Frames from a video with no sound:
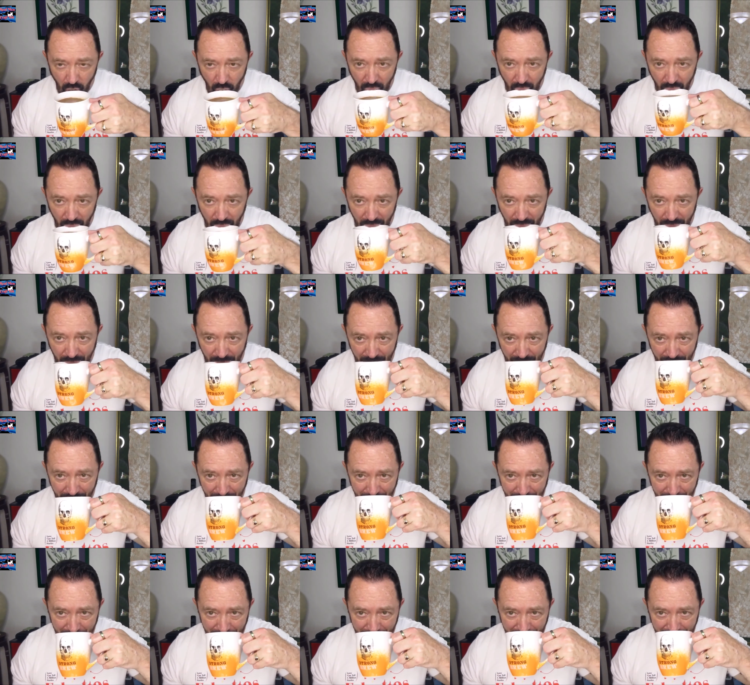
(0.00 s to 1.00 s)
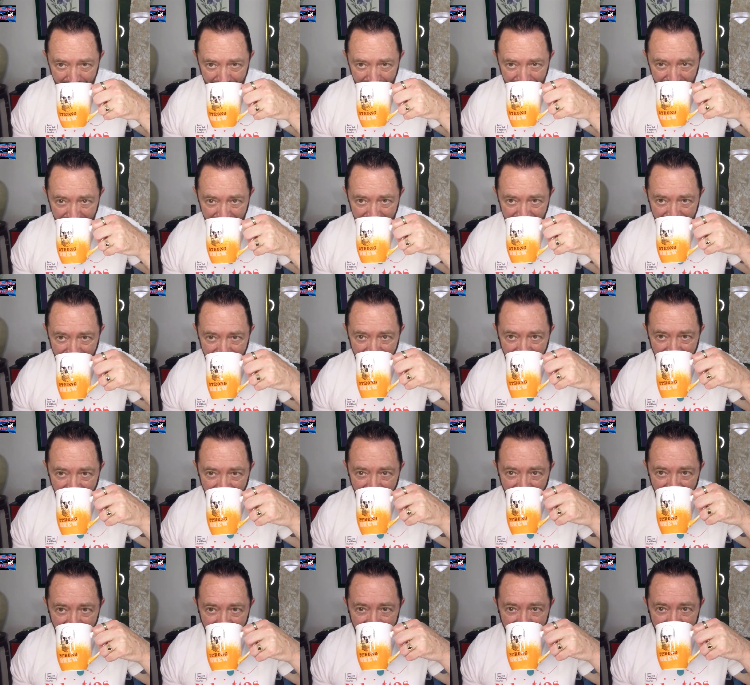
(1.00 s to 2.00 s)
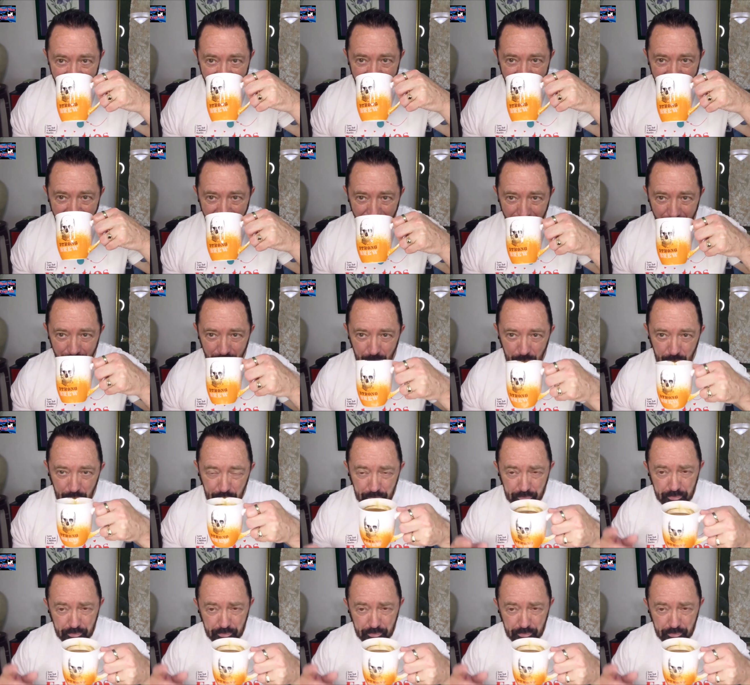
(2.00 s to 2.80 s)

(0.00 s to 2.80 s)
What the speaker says: Nobody speaks.